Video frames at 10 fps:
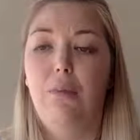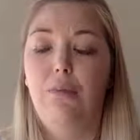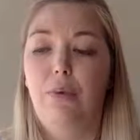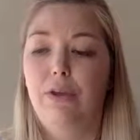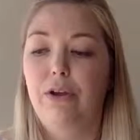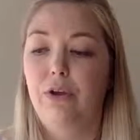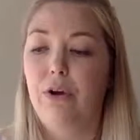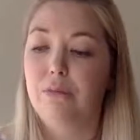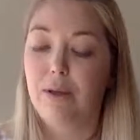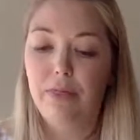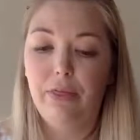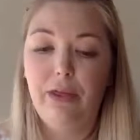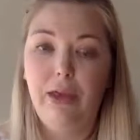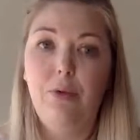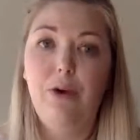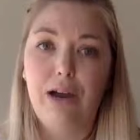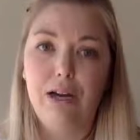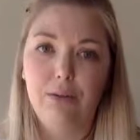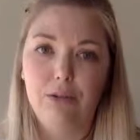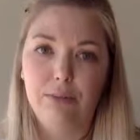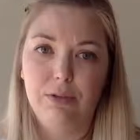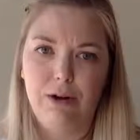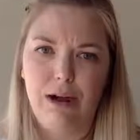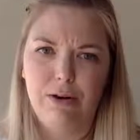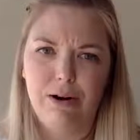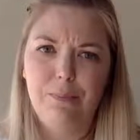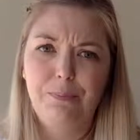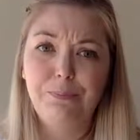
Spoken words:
whether you're a monthly or annual subscriber,